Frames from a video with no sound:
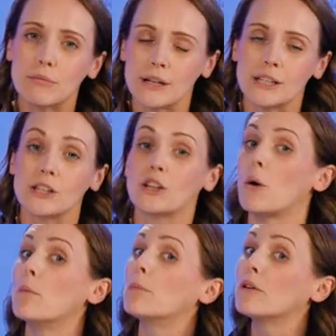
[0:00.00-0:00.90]
printers
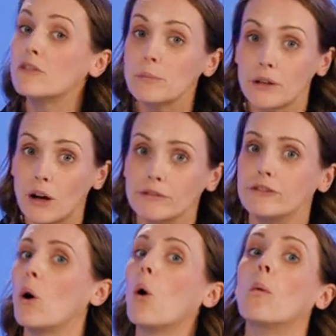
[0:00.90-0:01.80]
go above and beyond
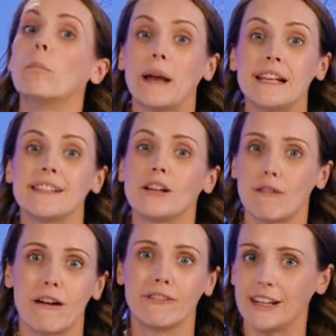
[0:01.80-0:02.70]
for all basic
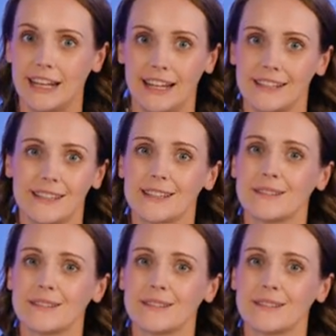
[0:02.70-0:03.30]
graphic needs.